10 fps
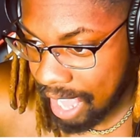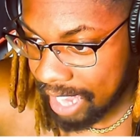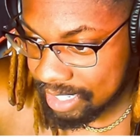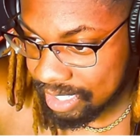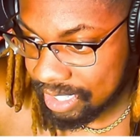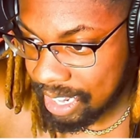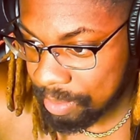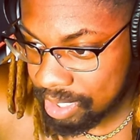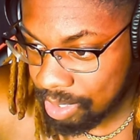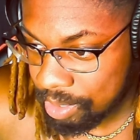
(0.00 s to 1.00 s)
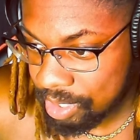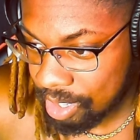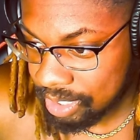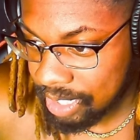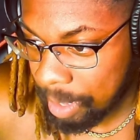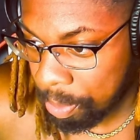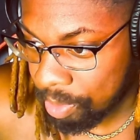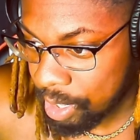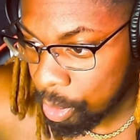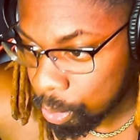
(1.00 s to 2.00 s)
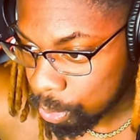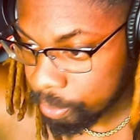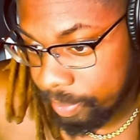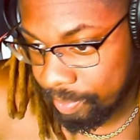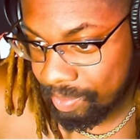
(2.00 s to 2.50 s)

I could just see him slowly start to leak pre-cum.